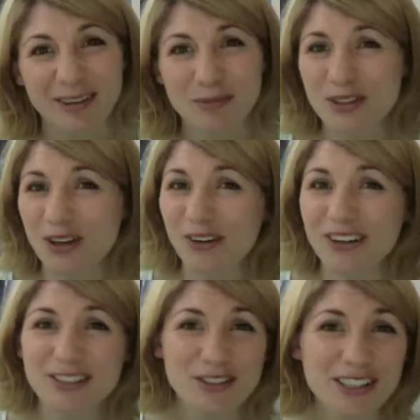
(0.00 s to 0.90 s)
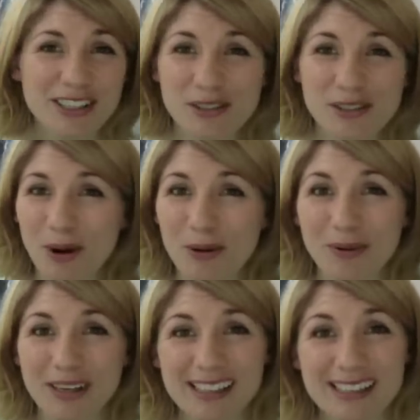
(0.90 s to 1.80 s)
I'm sorry, such a
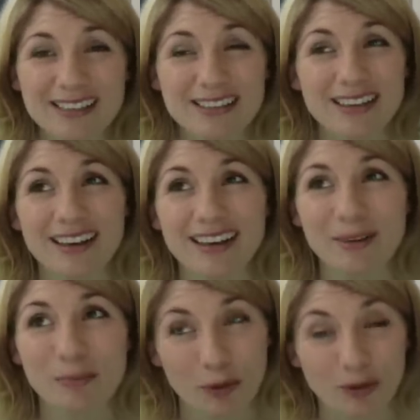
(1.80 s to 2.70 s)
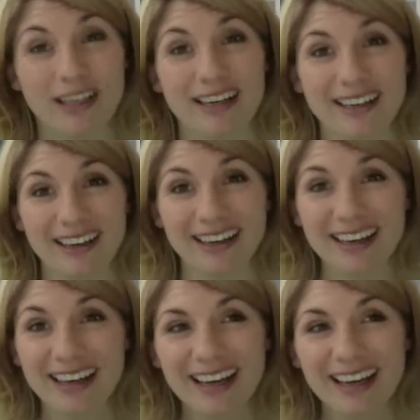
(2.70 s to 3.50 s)
disappointment. He's brilliant.